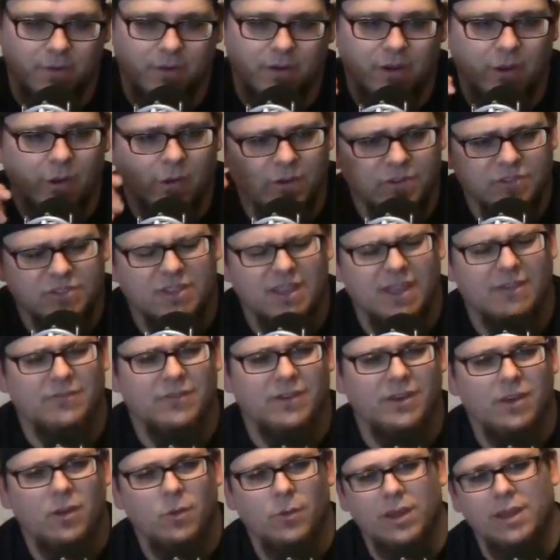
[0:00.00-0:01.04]
Notice that
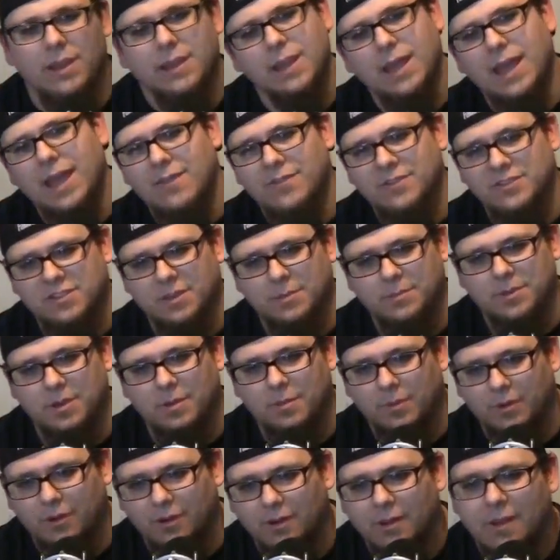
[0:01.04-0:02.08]
video went live in
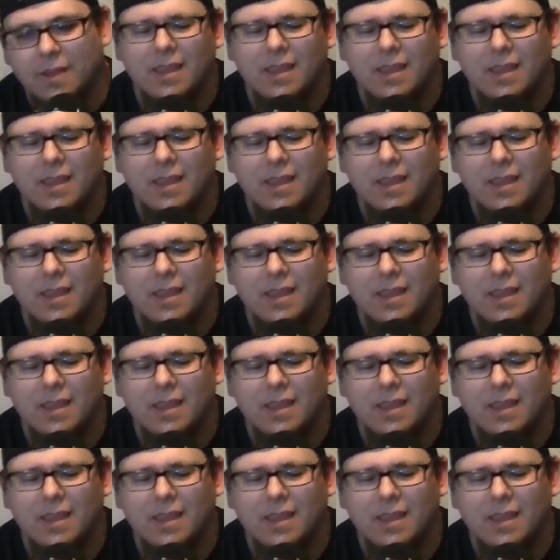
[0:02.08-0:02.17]
September.